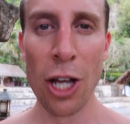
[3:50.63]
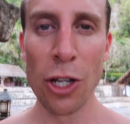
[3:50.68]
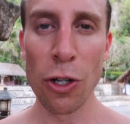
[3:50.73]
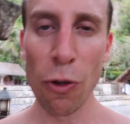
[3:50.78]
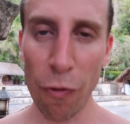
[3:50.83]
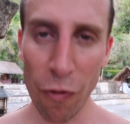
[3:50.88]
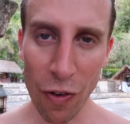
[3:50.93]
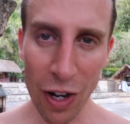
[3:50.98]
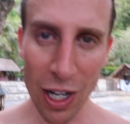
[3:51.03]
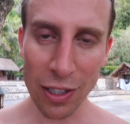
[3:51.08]

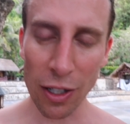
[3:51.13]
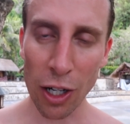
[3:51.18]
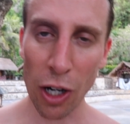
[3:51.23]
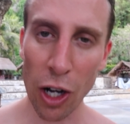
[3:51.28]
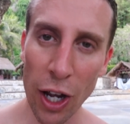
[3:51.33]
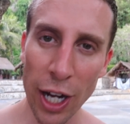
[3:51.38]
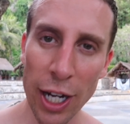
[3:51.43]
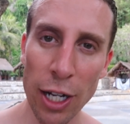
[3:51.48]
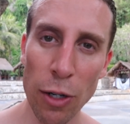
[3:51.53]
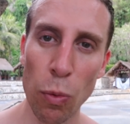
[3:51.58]
Your first
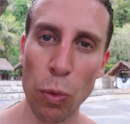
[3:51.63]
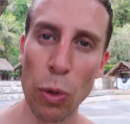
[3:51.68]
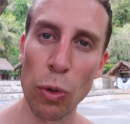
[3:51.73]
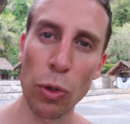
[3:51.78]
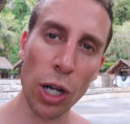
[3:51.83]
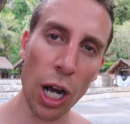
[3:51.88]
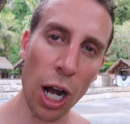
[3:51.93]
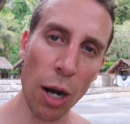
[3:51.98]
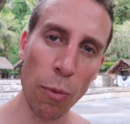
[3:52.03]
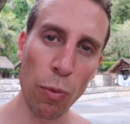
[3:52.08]
client will
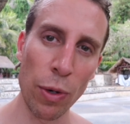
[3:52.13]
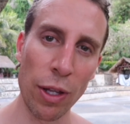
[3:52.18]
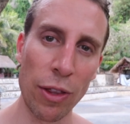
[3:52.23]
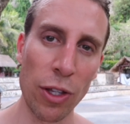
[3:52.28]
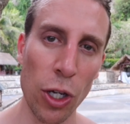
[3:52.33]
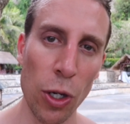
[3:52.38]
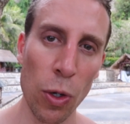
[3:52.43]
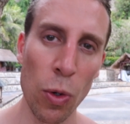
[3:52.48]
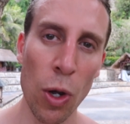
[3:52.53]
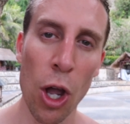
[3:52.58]
come with
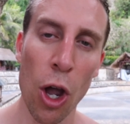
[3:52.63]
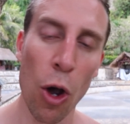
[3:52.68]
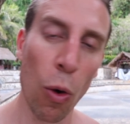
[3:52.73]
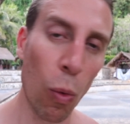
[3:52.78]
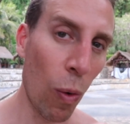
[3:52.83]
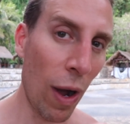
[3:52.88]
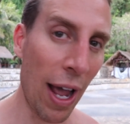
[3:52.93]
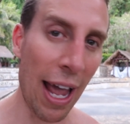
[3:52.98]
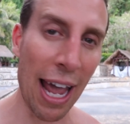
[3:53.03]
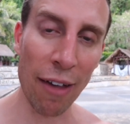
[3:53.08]
you
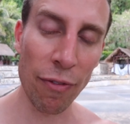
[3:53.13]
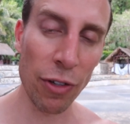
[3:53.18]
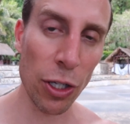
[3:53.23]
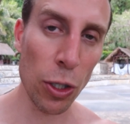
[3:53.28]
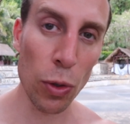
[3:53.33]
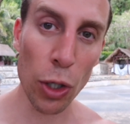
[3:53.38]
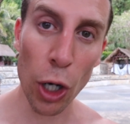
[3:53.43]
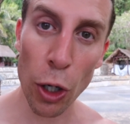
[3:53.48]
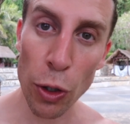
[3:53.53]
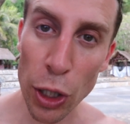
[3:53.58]
wherever you go.